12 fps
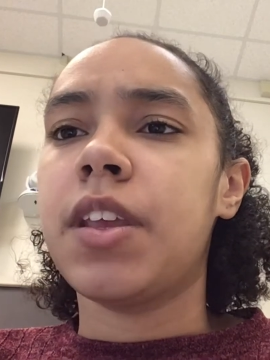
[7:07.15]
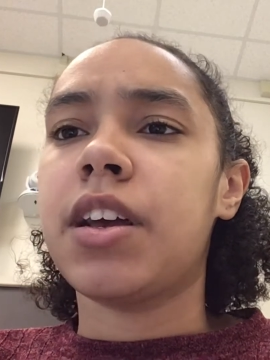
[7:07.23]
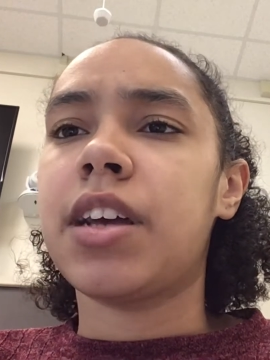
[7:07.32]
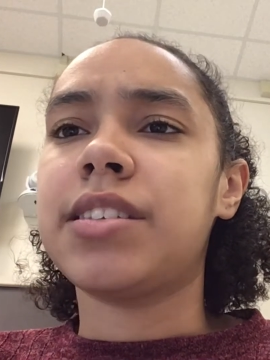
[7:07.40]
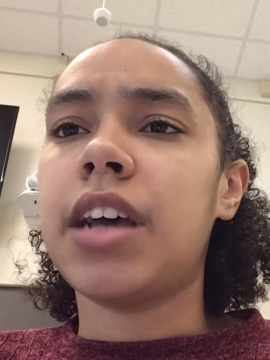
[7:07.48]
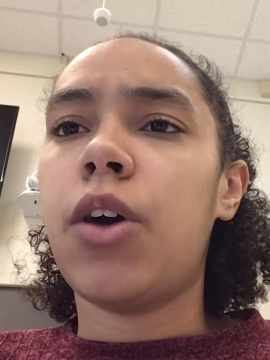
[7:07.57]

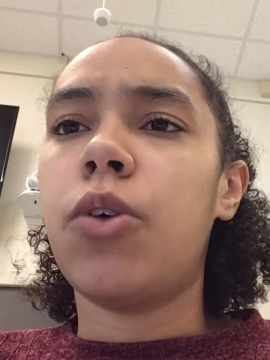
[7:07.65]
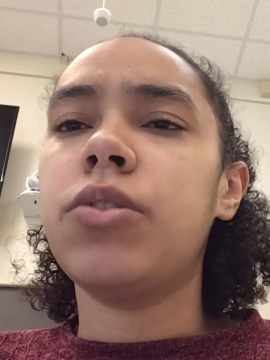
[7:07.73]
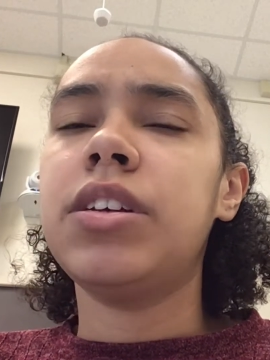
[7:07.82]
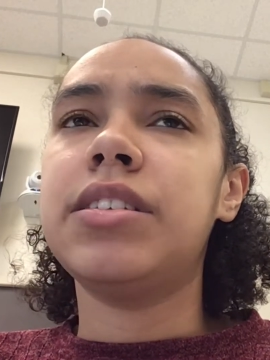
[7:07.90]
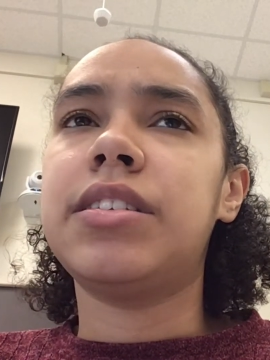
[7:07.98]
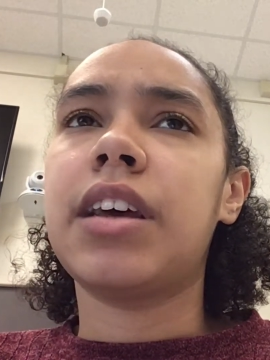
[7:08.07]
Because not
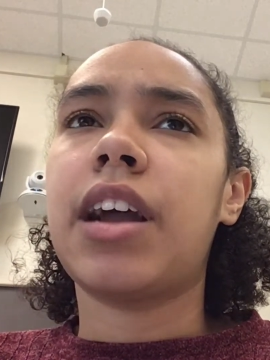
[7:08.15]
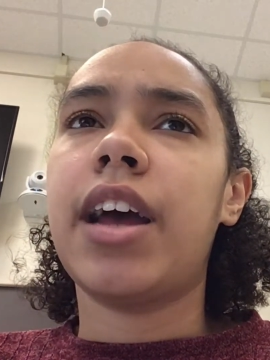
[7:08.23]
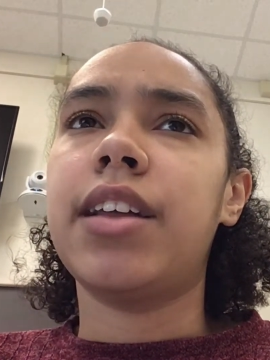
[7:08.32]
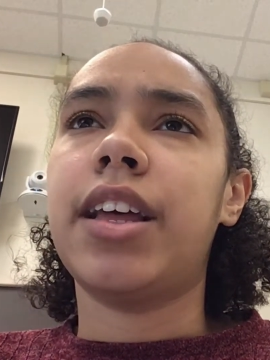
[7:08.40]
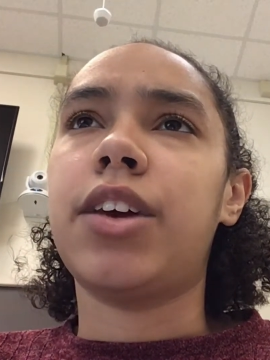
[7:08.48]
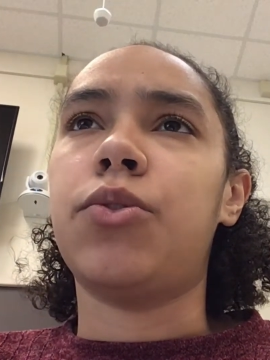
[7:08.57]
only did I
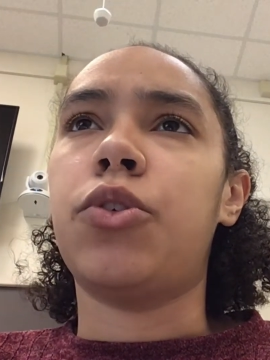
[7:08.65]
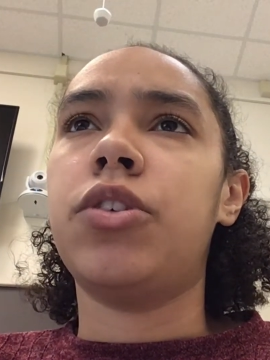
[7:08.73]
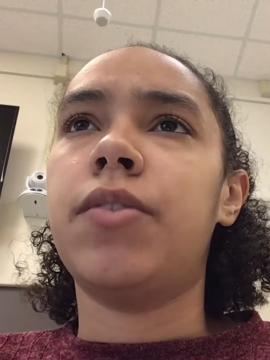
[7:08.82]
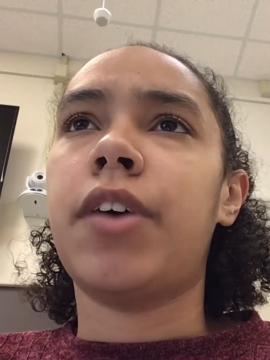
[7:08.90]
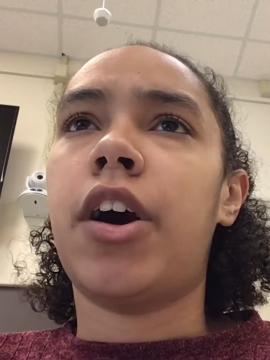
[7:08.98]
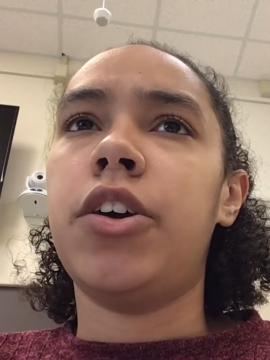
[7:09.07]
learn
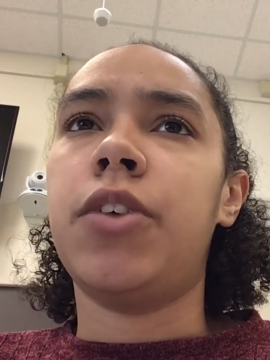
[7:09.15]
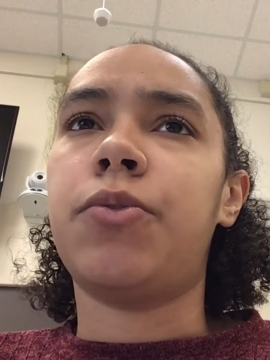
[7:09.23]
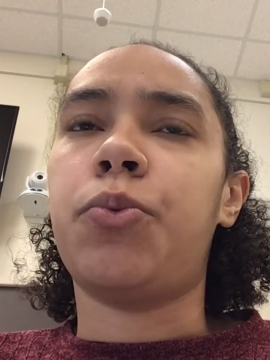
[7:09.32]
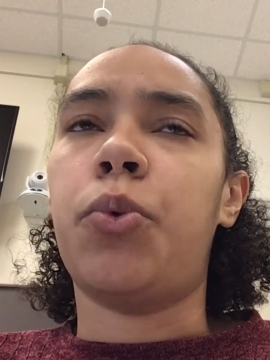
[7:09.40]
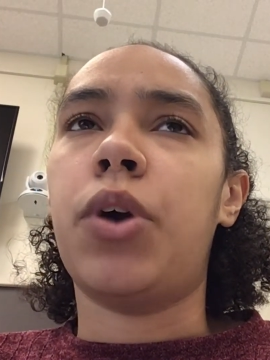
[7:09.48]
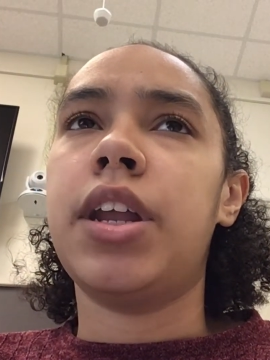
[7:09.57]
the value of
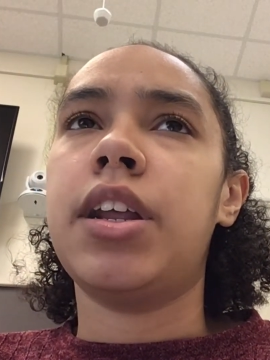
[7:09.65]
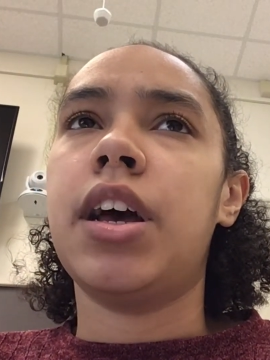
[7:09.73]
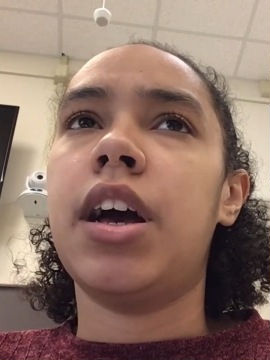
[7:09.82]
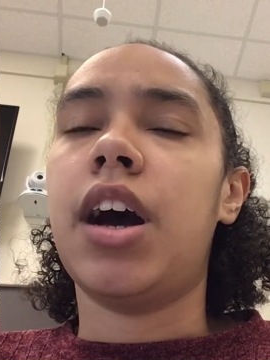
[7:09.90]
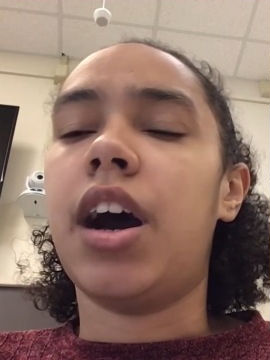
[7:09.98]
what